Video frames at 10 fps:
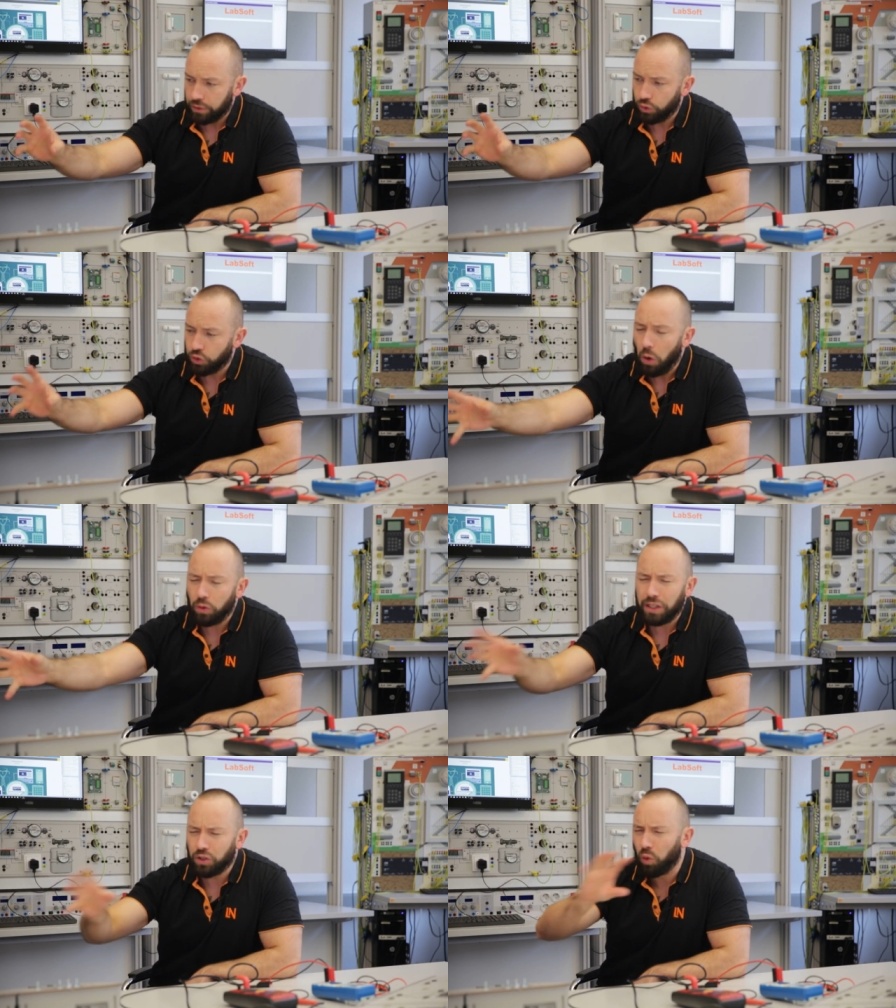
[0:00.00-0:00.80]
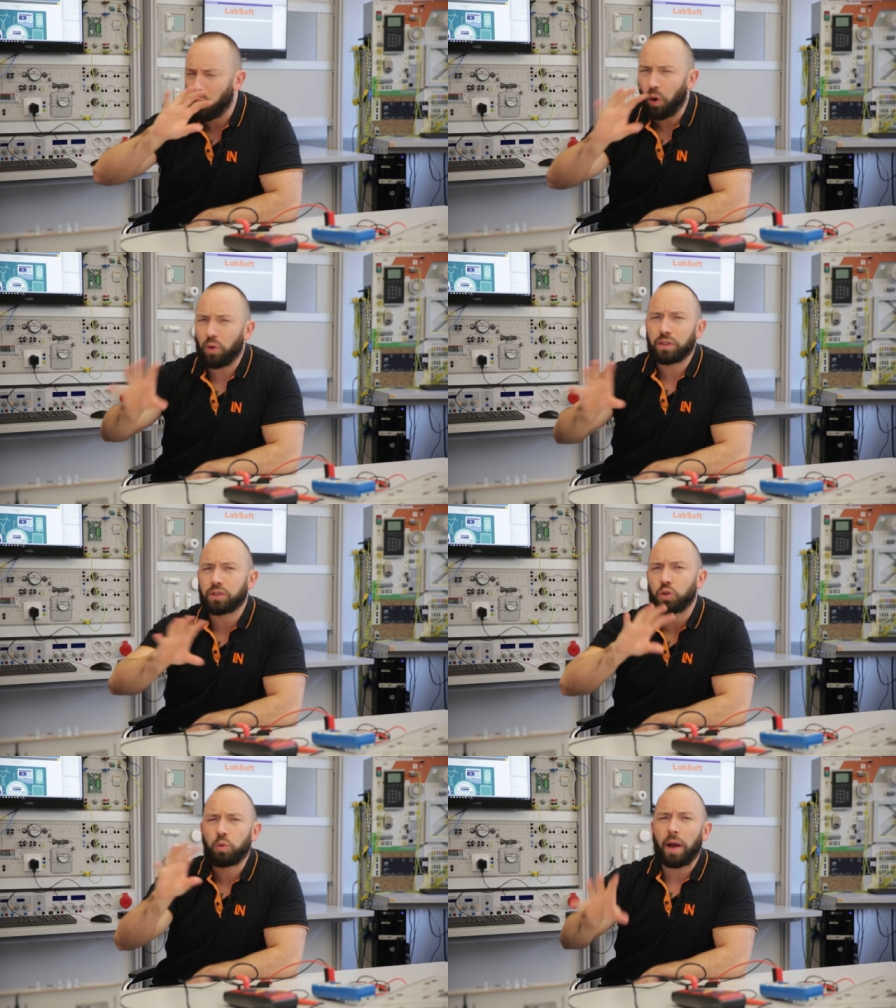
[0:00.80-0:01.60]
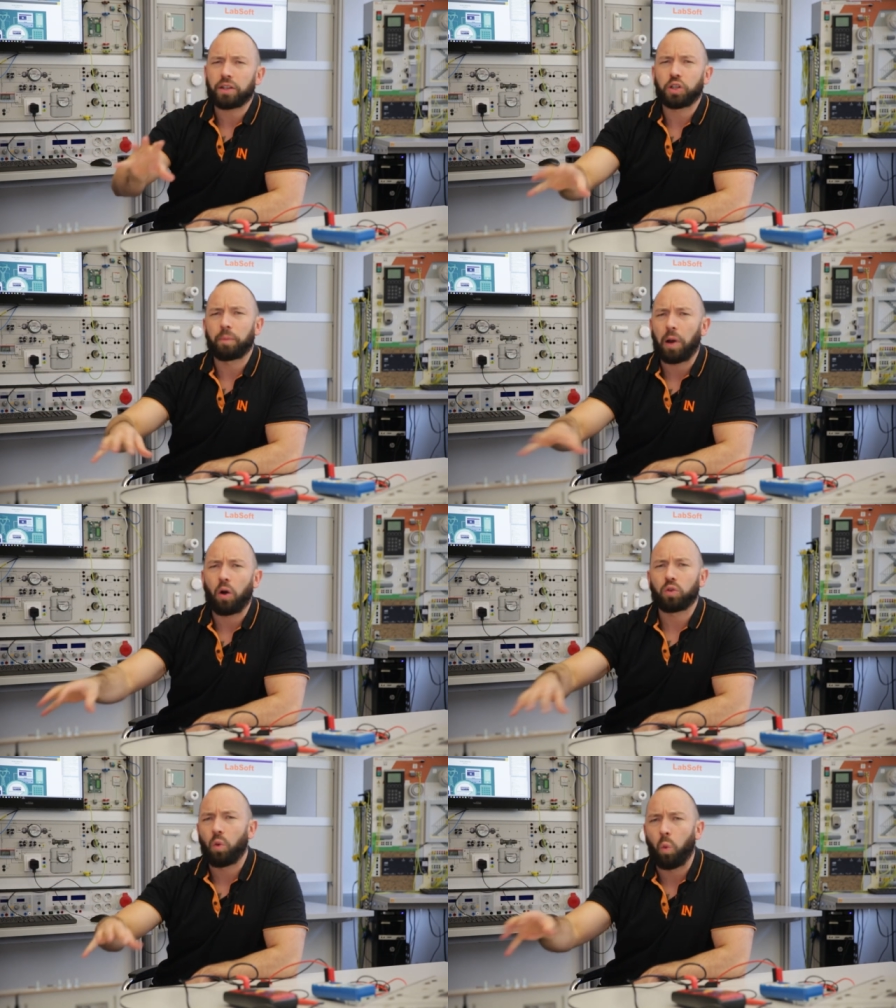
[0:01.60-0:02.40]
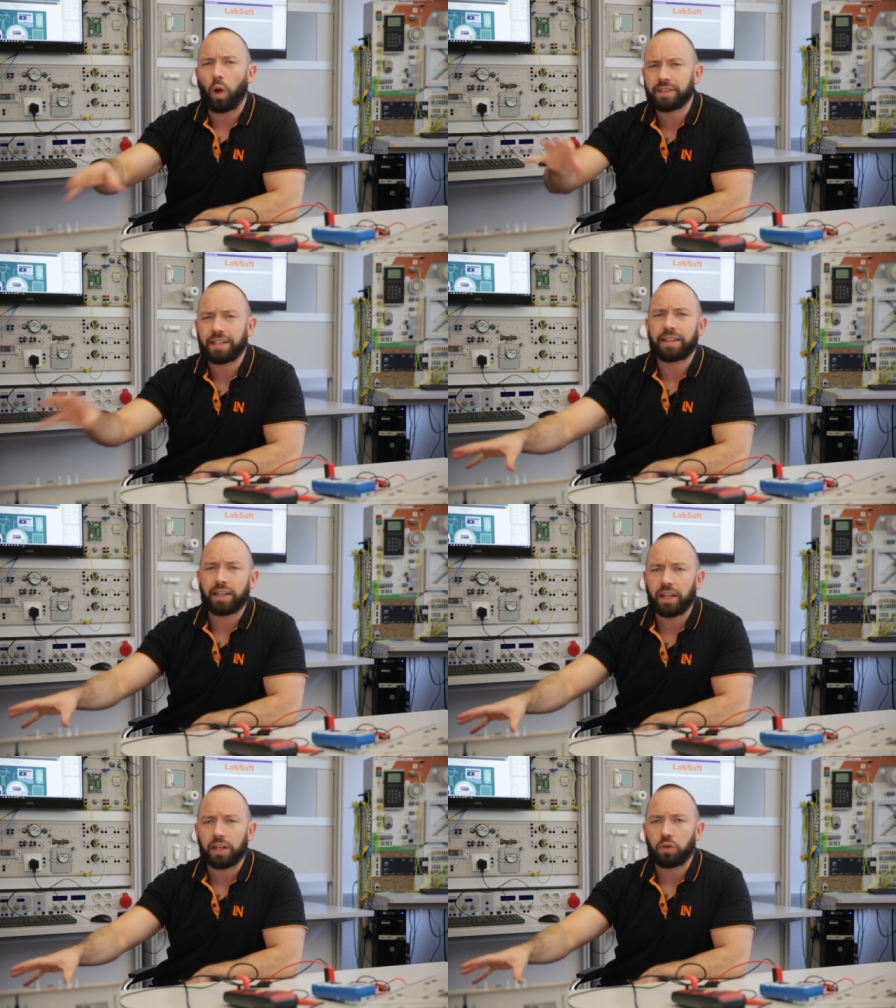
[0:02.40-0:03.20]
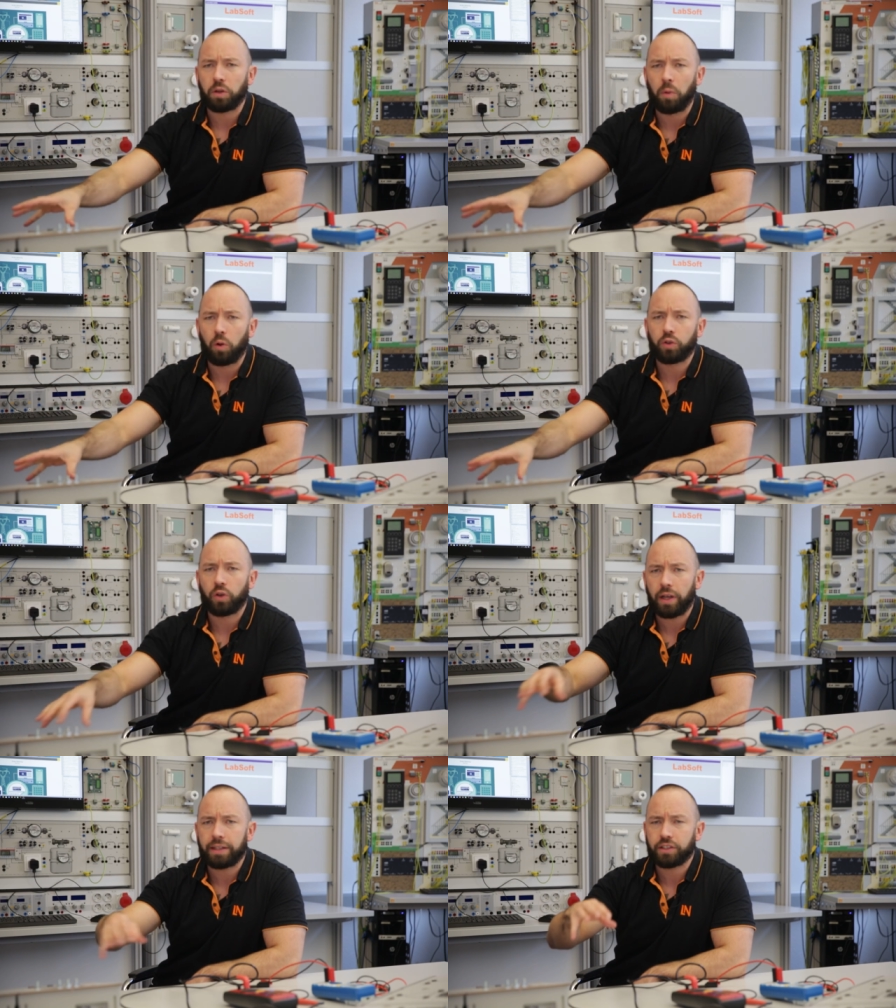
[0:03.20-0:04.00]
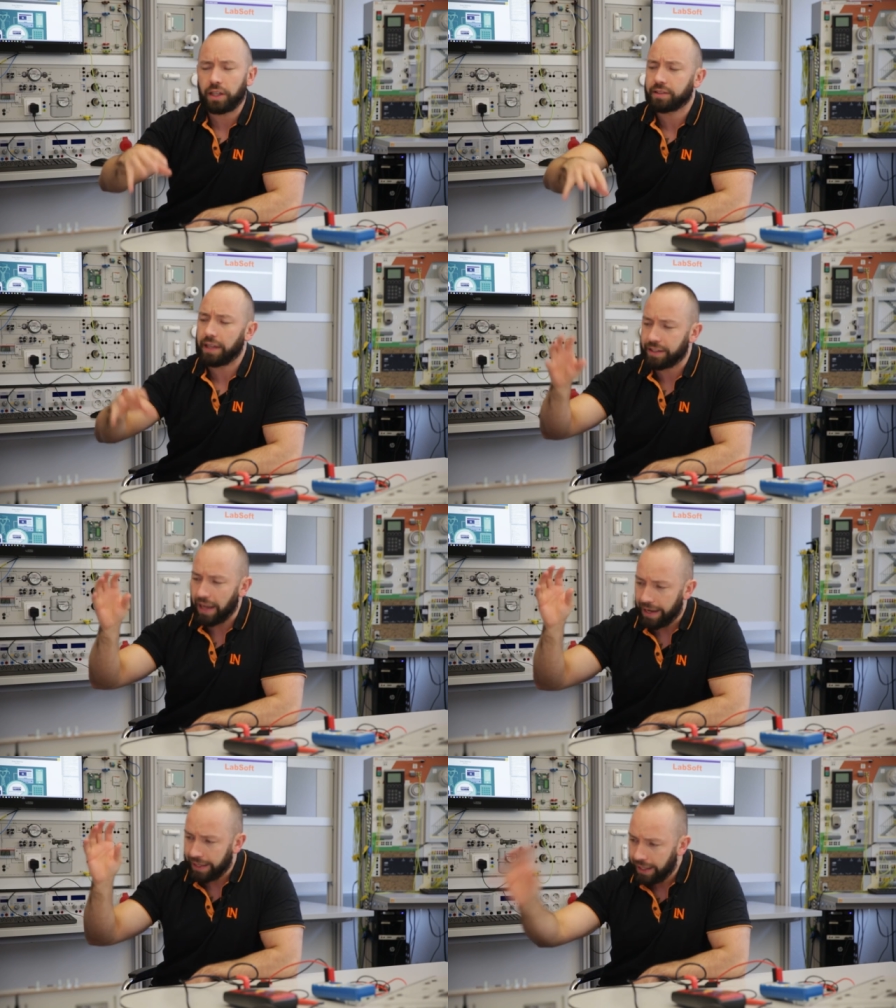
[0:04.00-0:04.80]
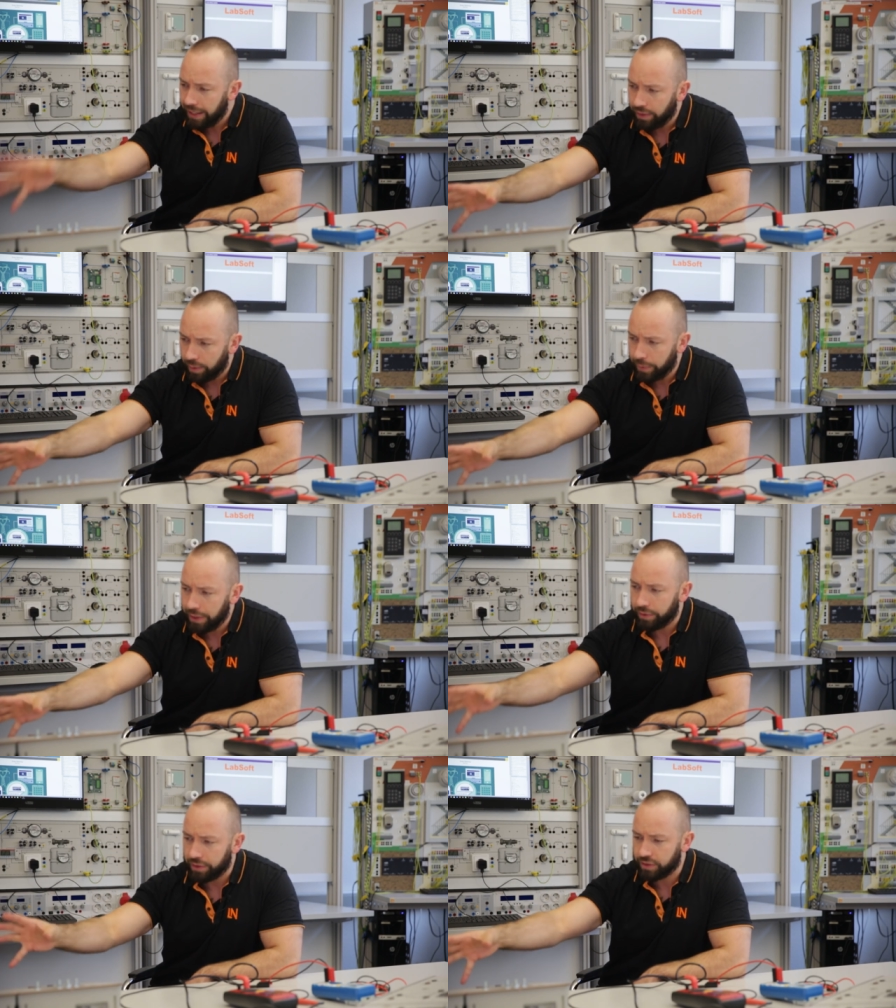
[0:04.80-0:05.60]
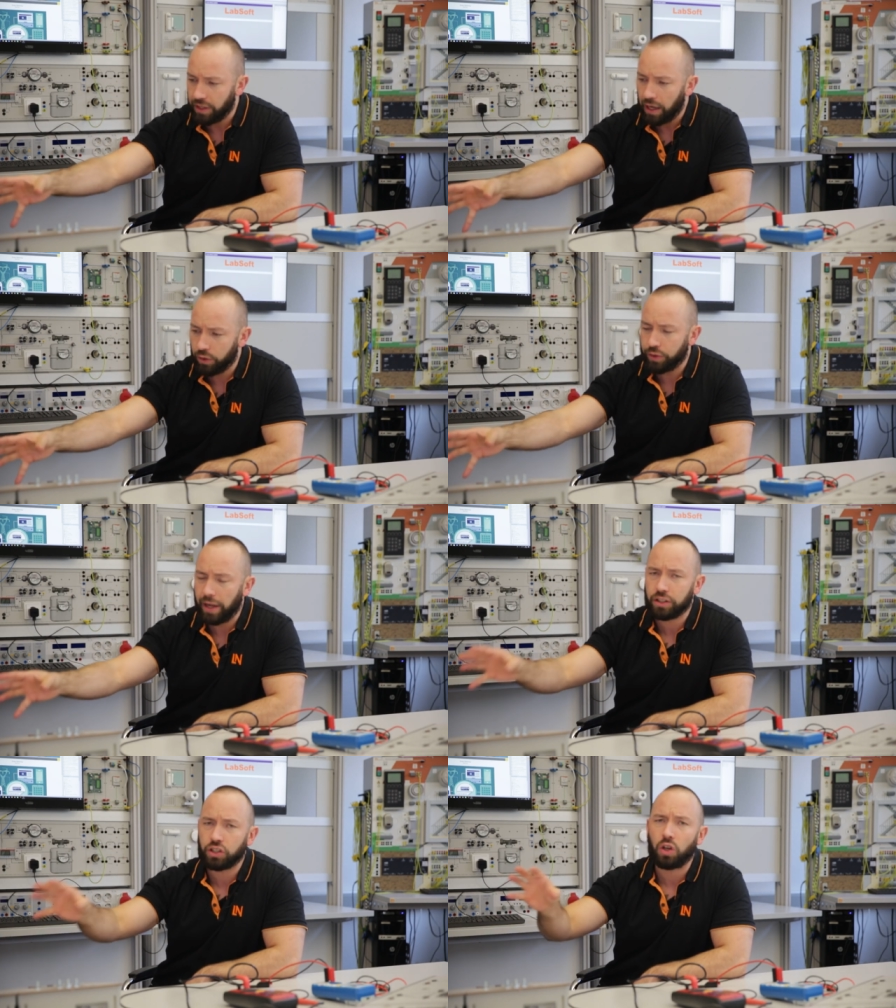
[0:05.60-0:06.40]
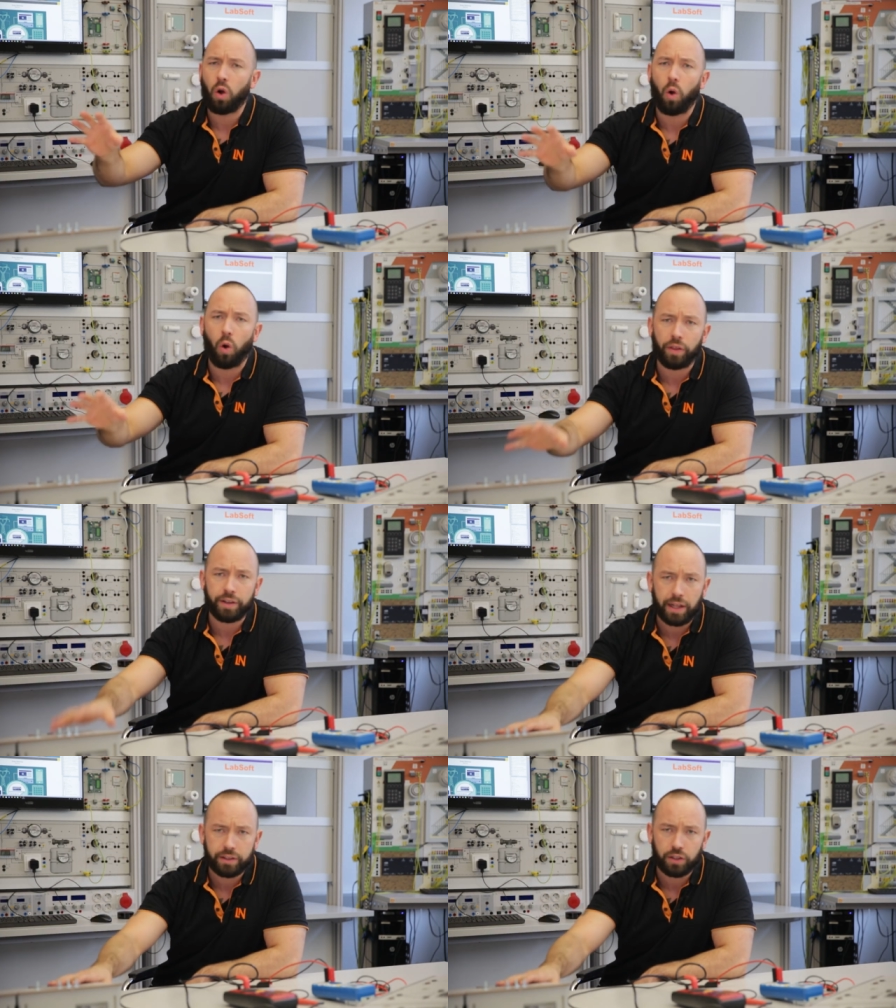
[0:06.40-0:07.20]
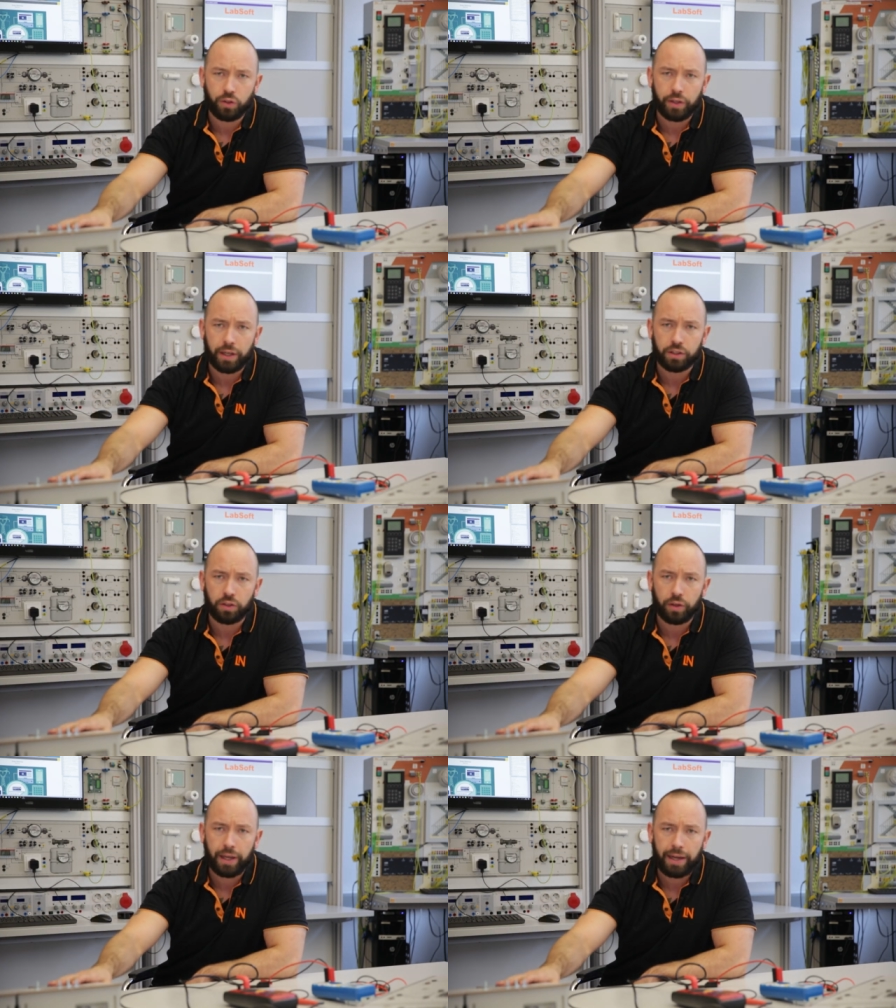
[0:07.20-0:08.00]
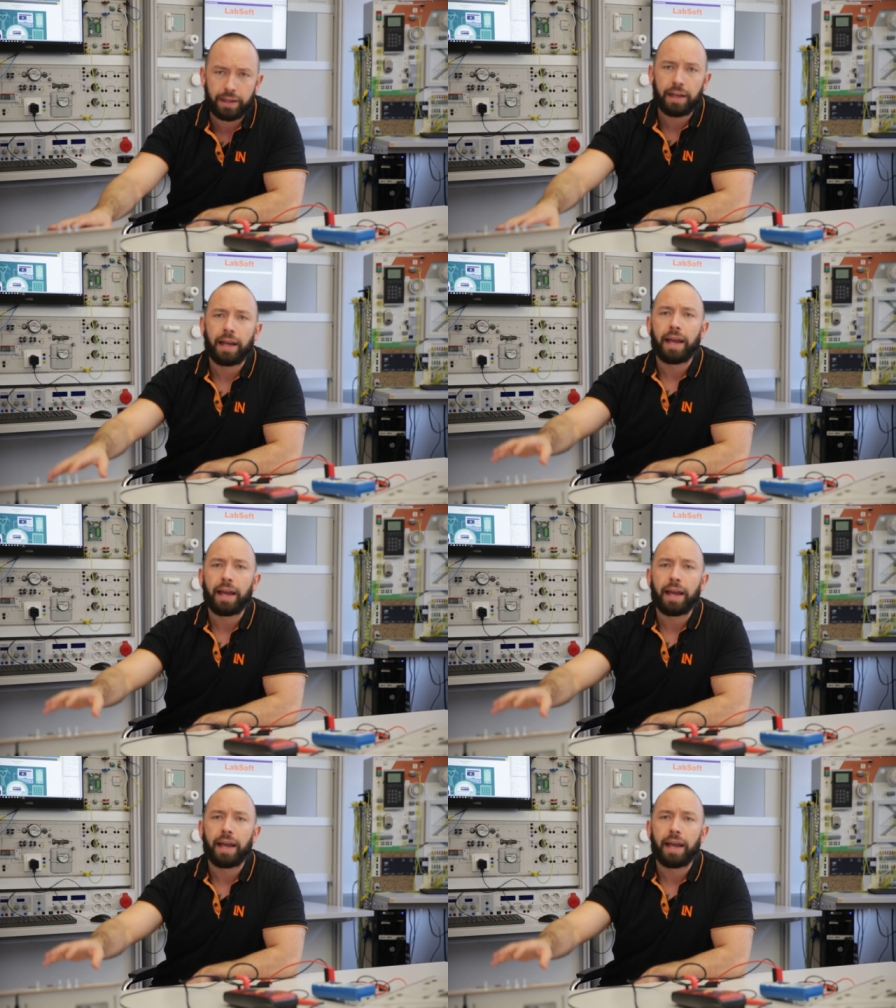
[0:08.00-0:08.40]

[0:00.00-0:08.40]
You don't need to worry too much about what's in the electric motor. It's just, it can either be the star connection or the delta connection, okay?